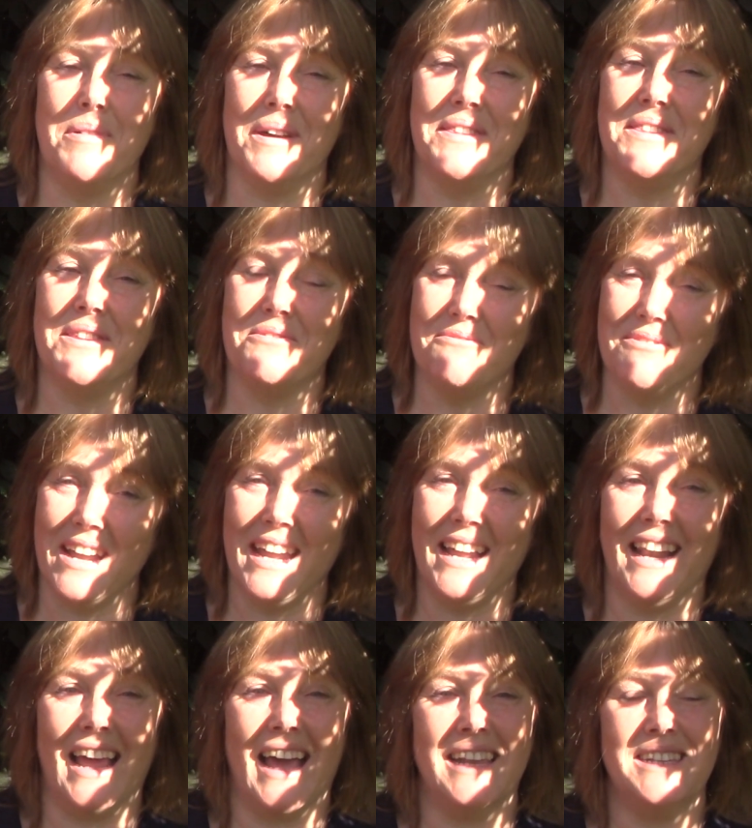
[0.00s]
But the
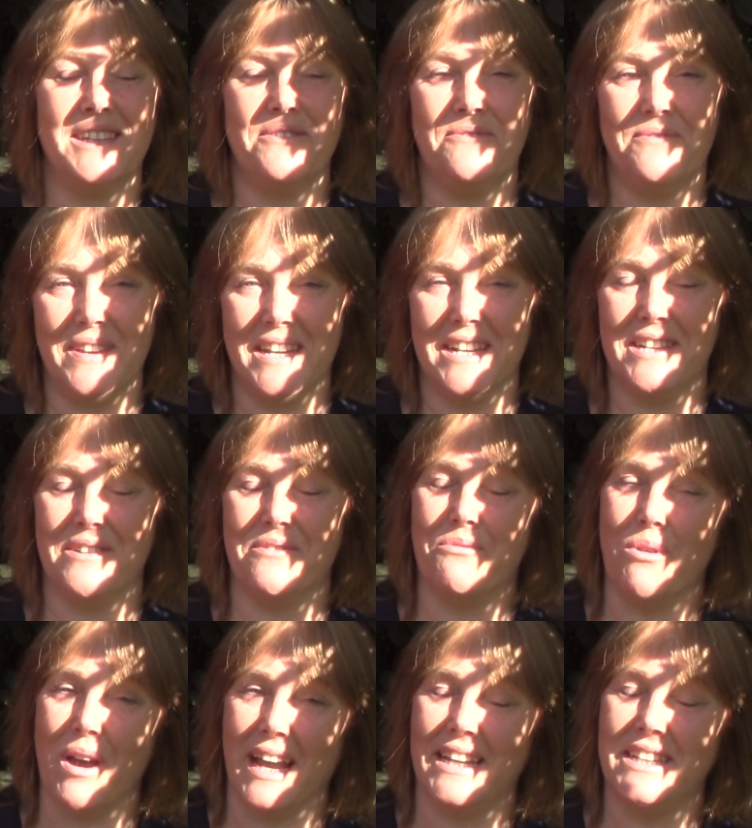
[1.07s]
real and
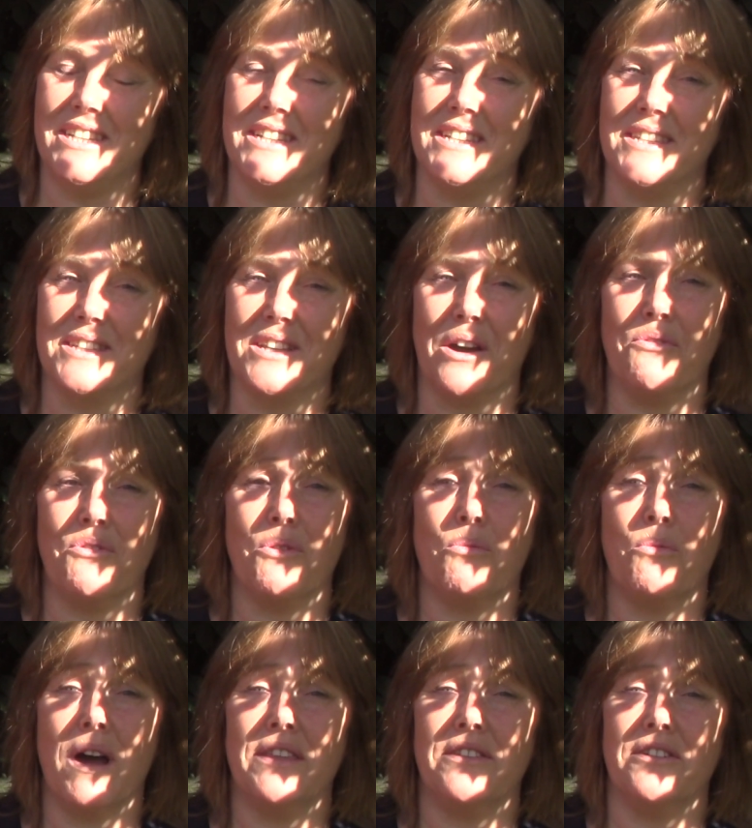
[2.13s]
definitive way to discover
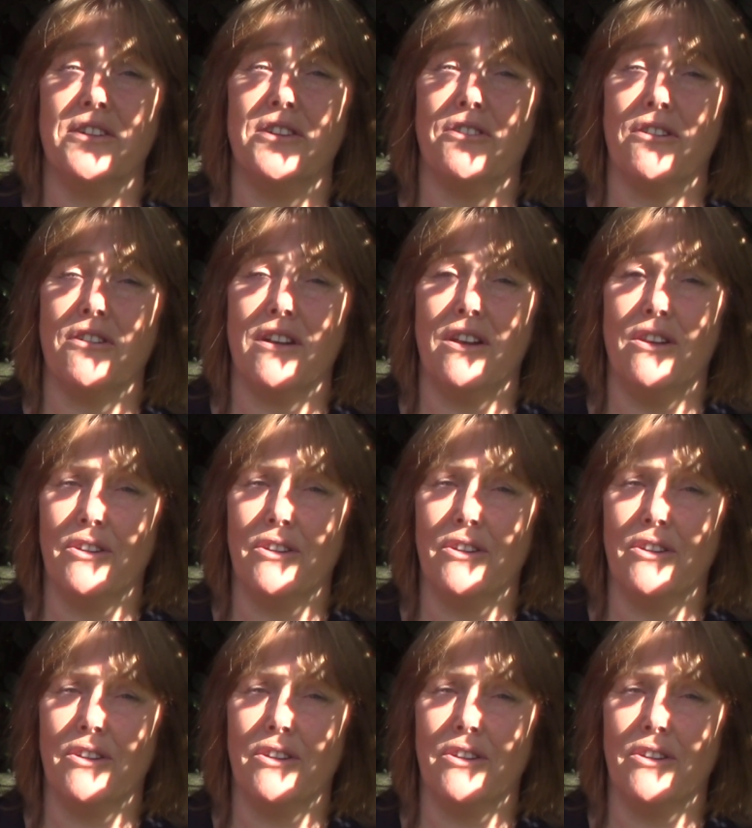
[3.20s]
whether you're